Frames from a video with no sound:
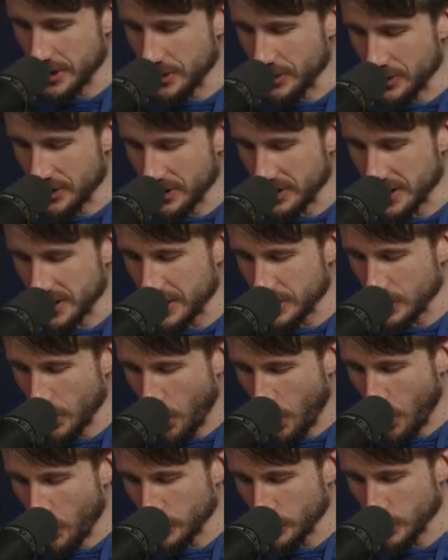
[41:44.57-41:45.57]
your descendants
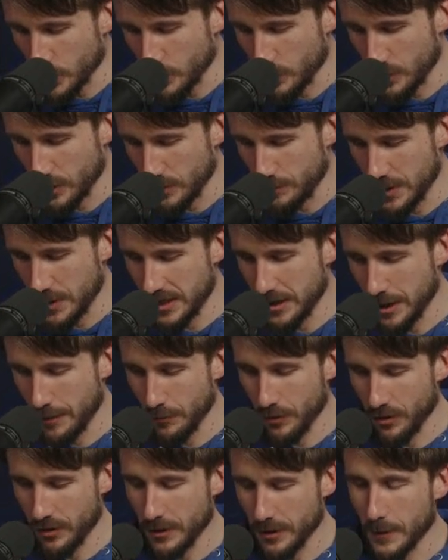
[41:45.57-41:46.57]
also could be
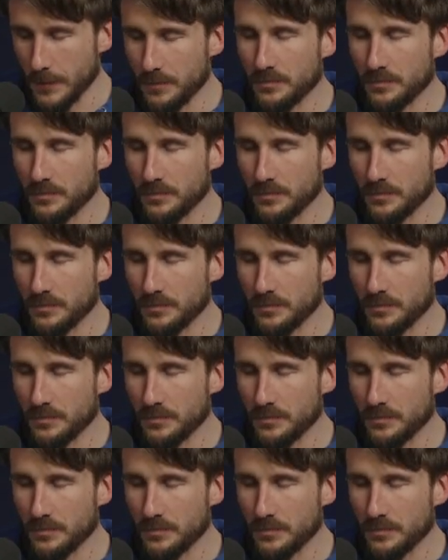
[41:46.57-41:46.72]
numbered.